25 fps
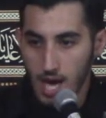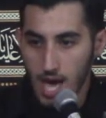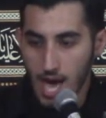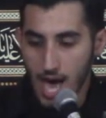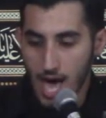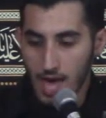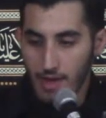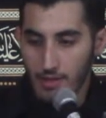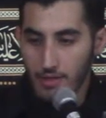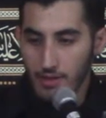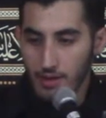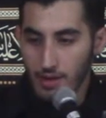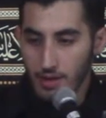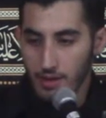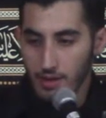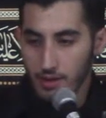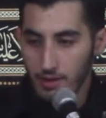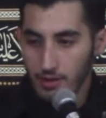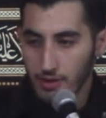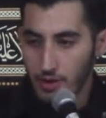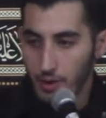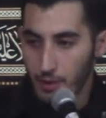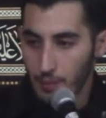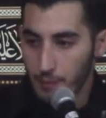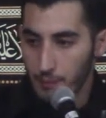And
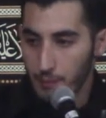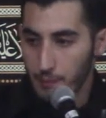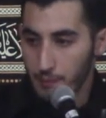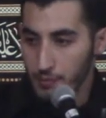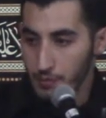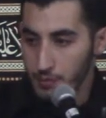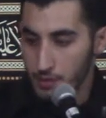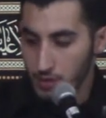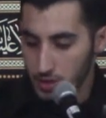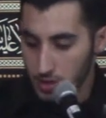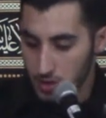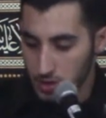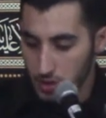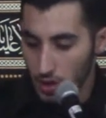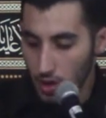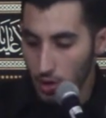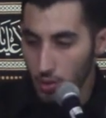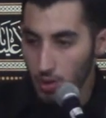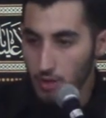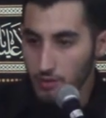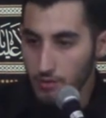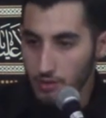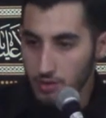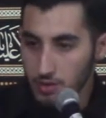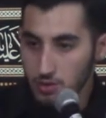the, the
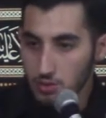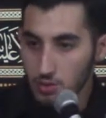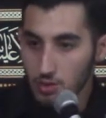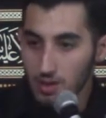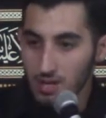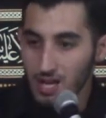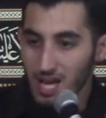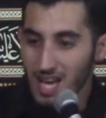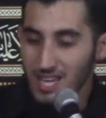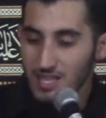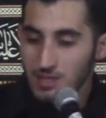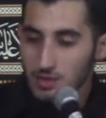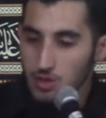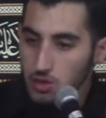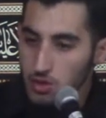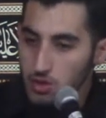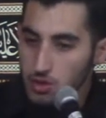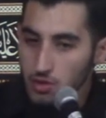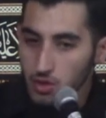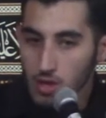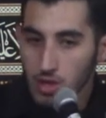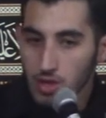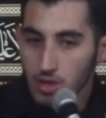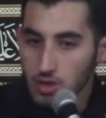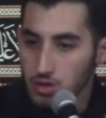soul of Rasulullah is the
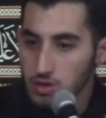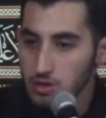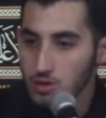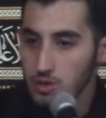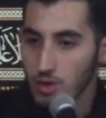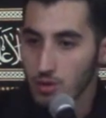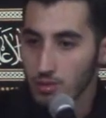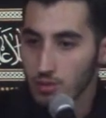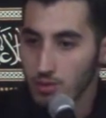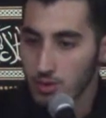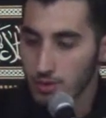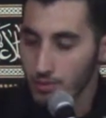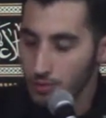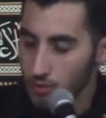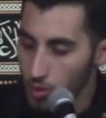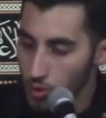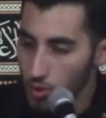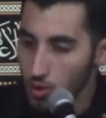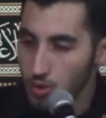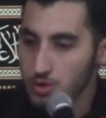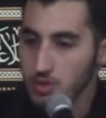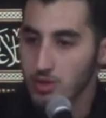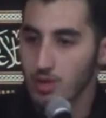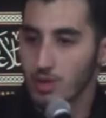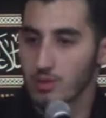strongest souls of
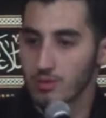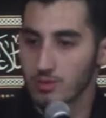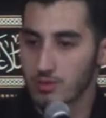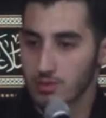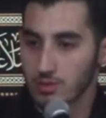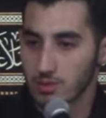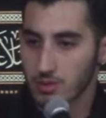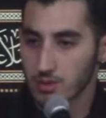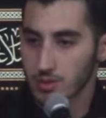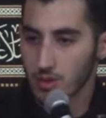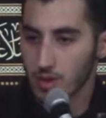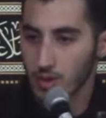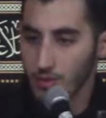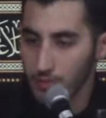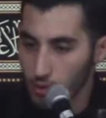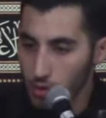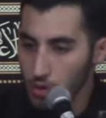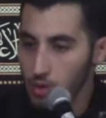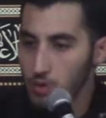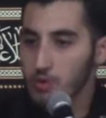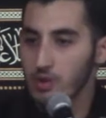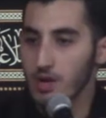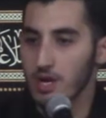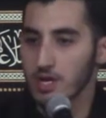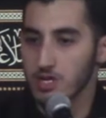all souls of all
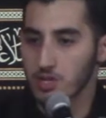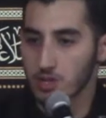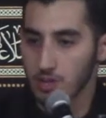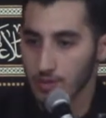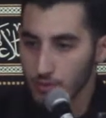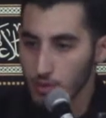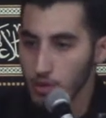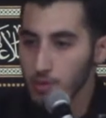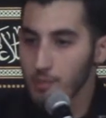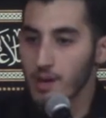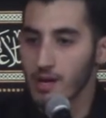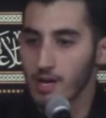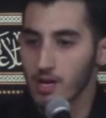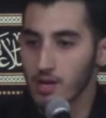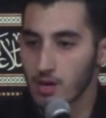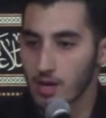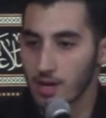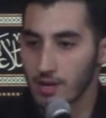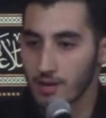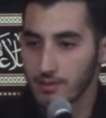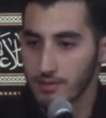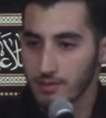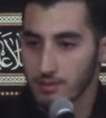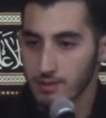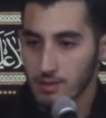creation, of all mankind.
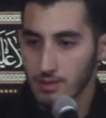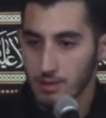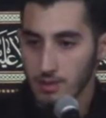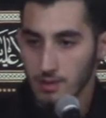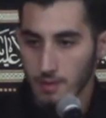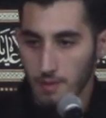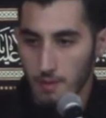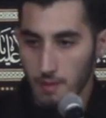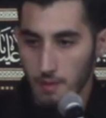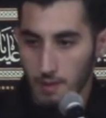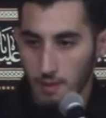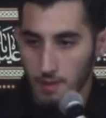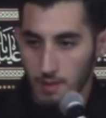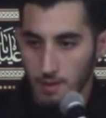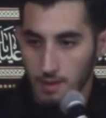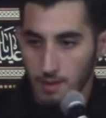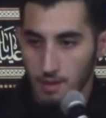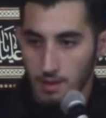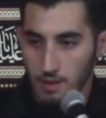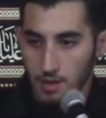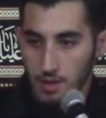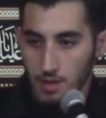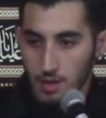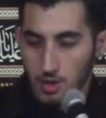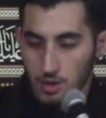
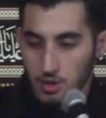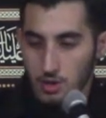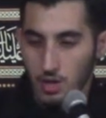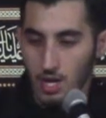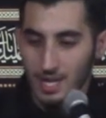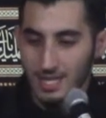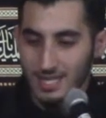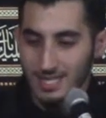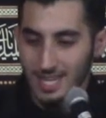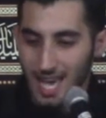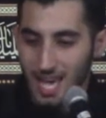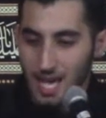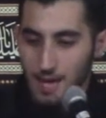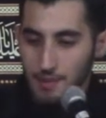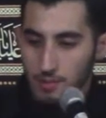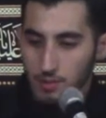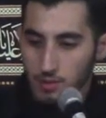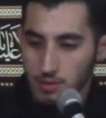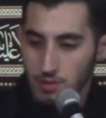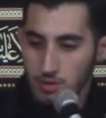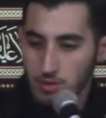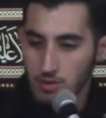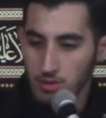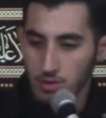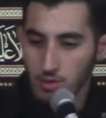So he's able
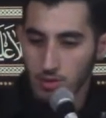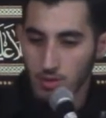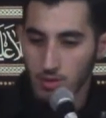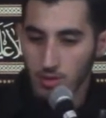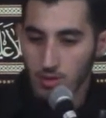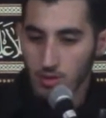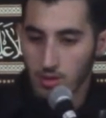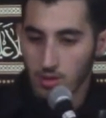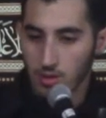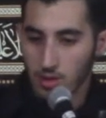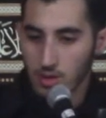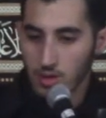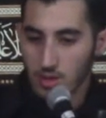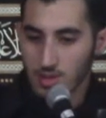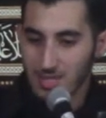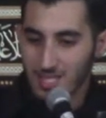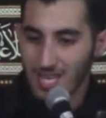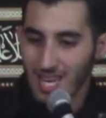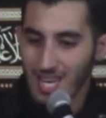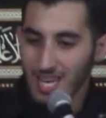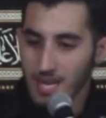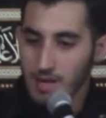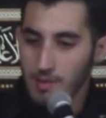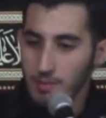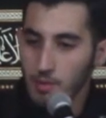to
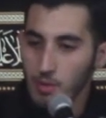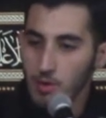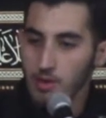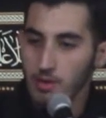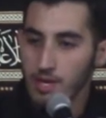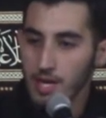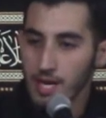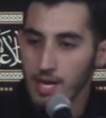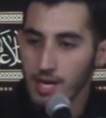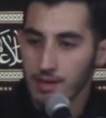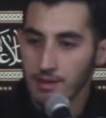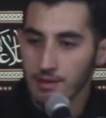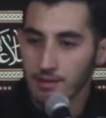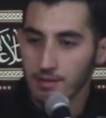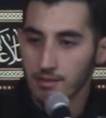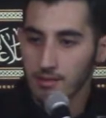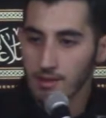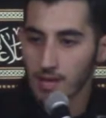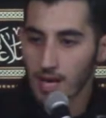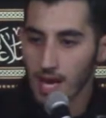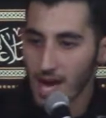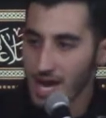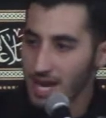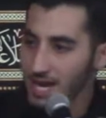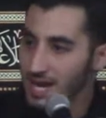take more than
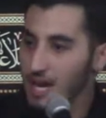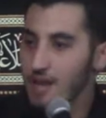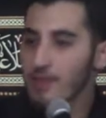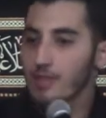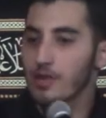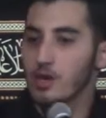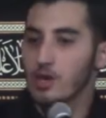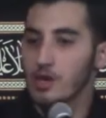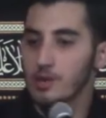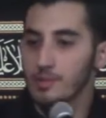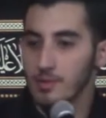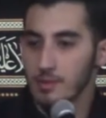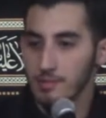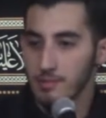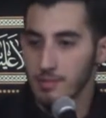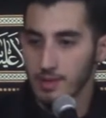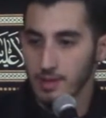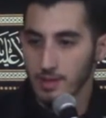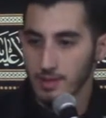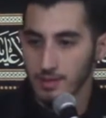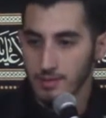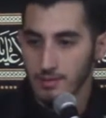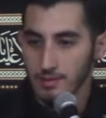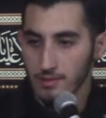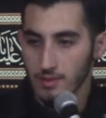any other human being.
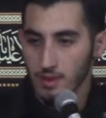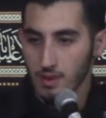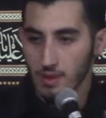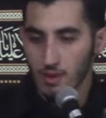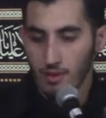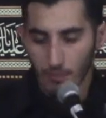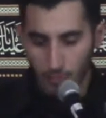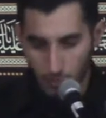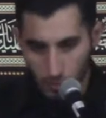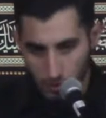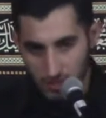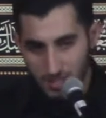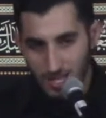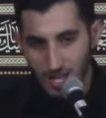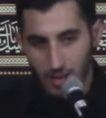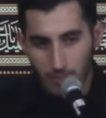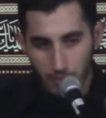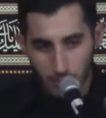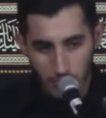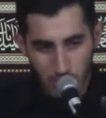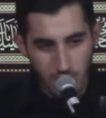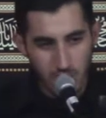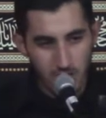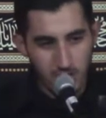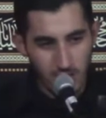For example,
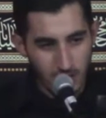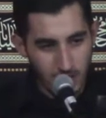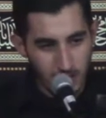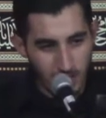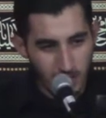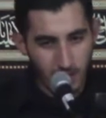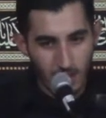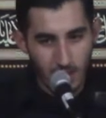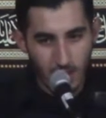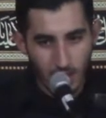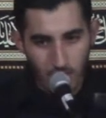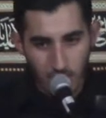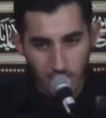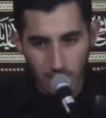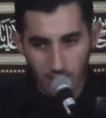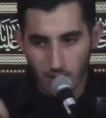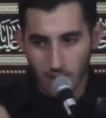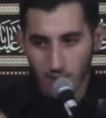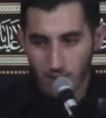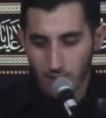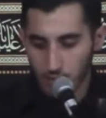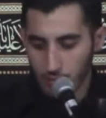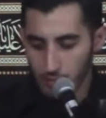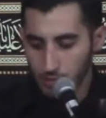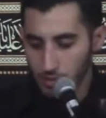just to you
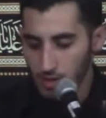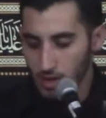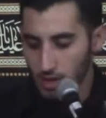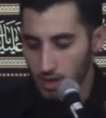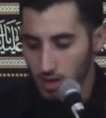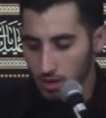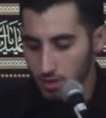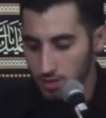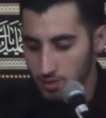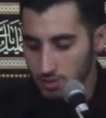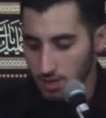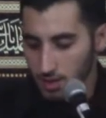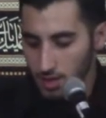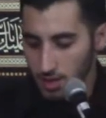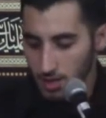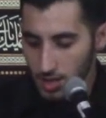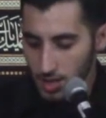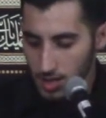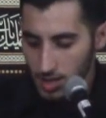know bring it closer,